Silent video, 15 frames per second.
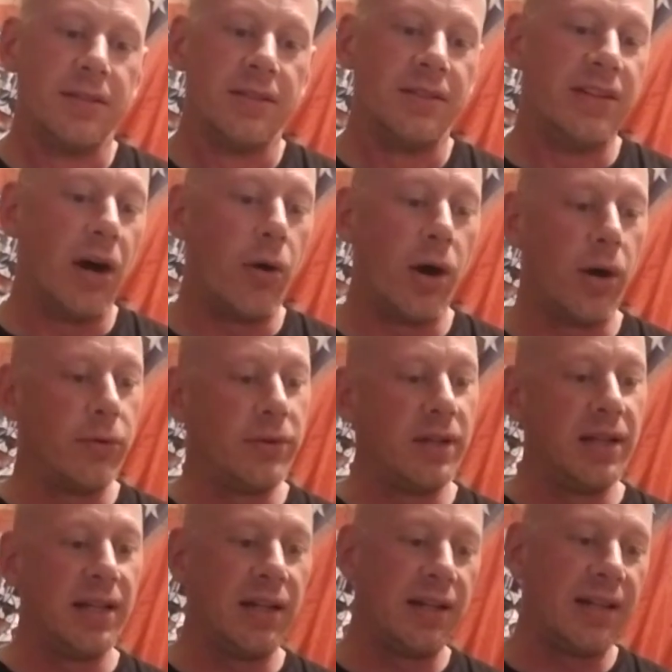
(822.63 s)
Don't hold the
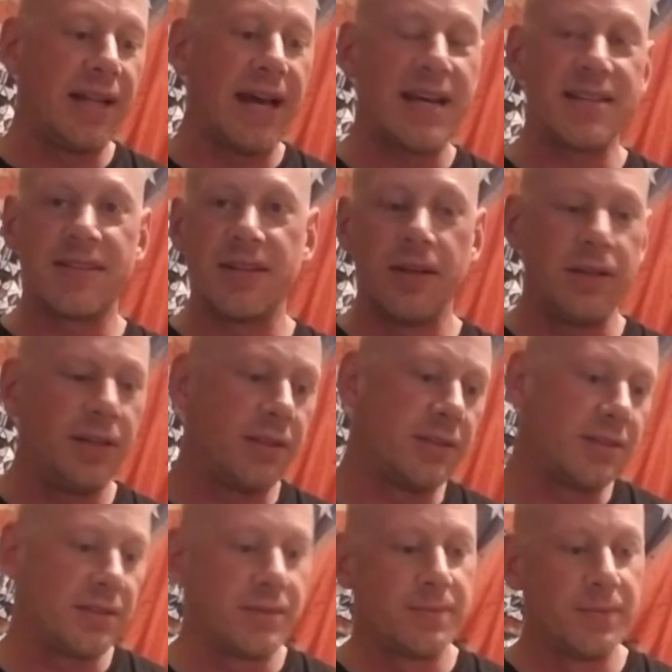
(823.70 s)
little diced onions.